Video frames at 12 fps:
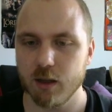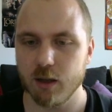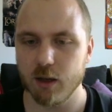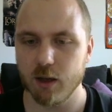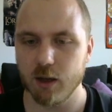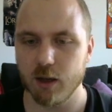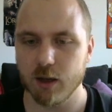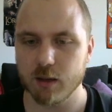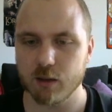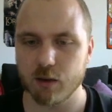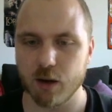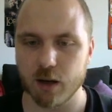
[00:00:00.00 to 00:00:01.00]

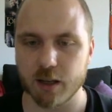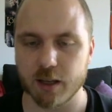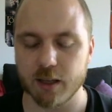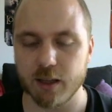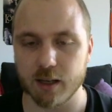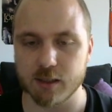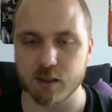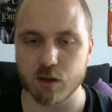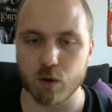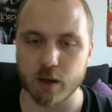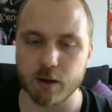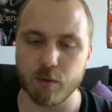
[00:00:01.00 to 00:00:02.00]
So currently he doesn't.
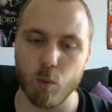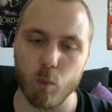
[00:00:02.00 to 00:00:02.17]
Okay,